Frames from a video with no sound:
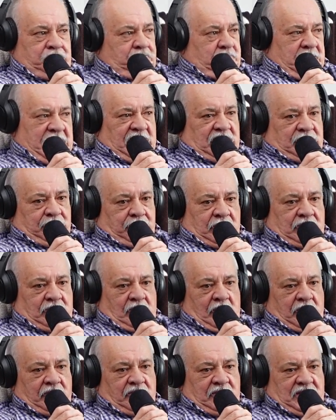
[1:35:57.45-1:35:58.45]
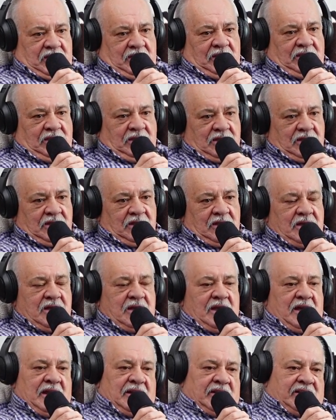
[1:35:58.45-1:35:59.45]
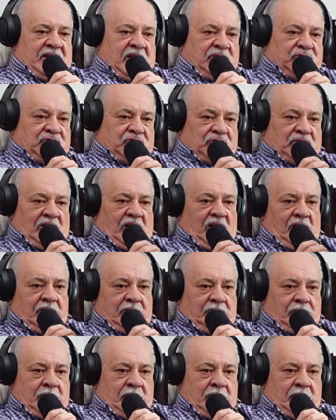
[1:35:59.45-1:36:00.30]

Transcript: basement or underneath, and it catches all the